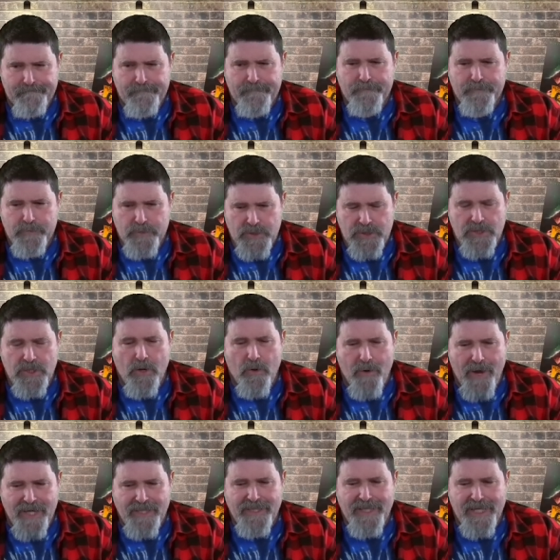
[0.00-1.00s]
so
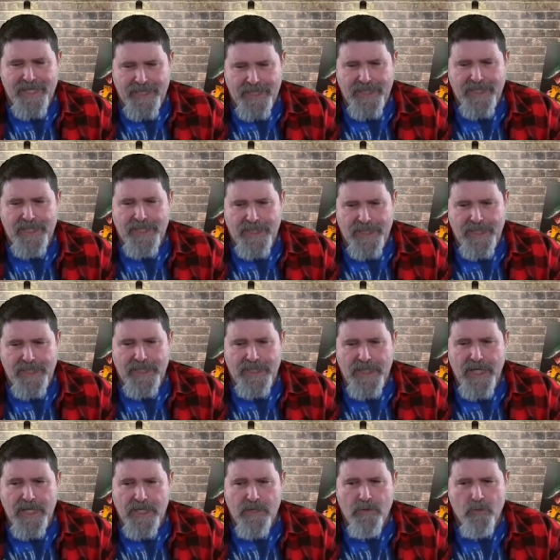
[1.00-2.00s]
I think
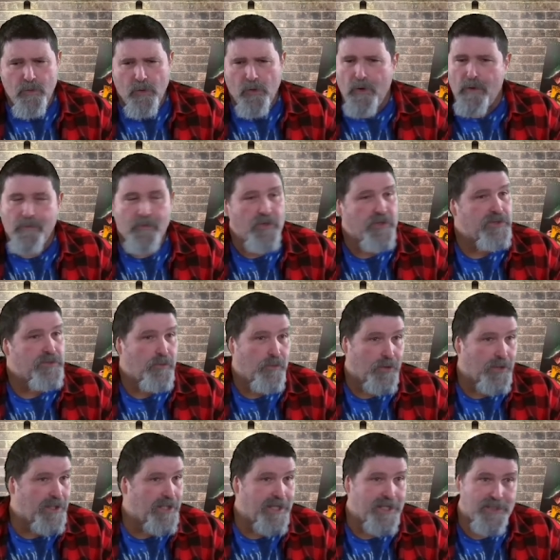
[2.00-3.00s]
yeah, you were almost
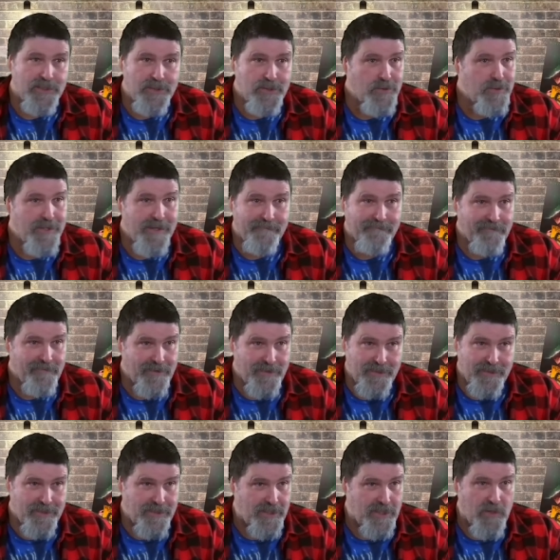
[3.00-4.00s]
working in two different
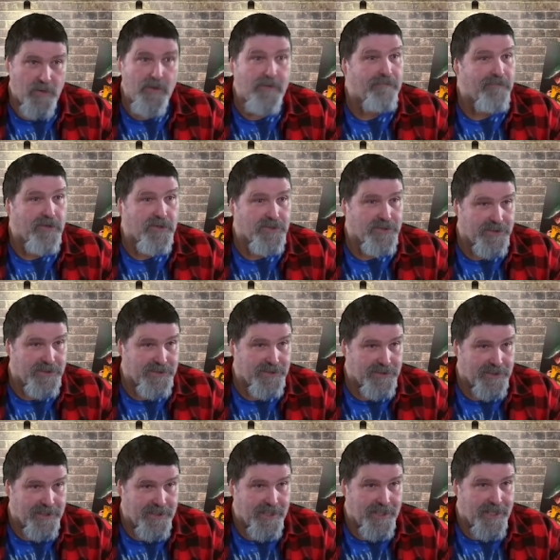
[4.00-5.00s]
universes,